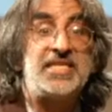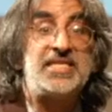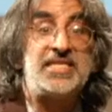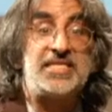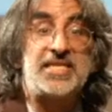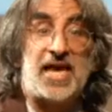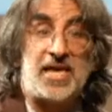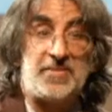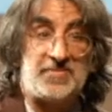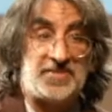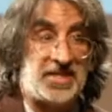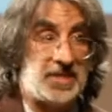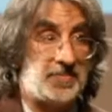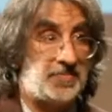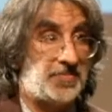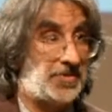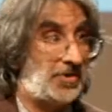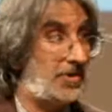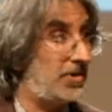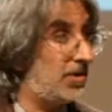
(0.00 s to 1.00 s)
need is a
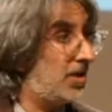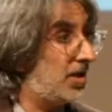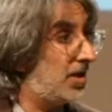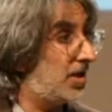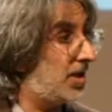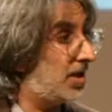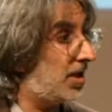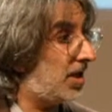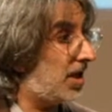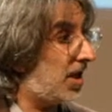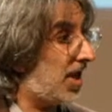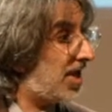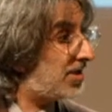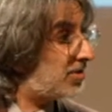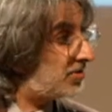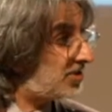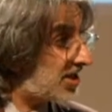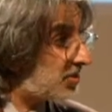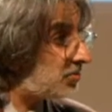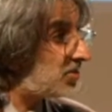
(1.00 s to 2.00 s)
timekeeper,
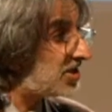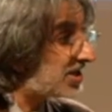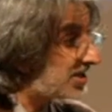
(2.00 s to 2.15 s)
and then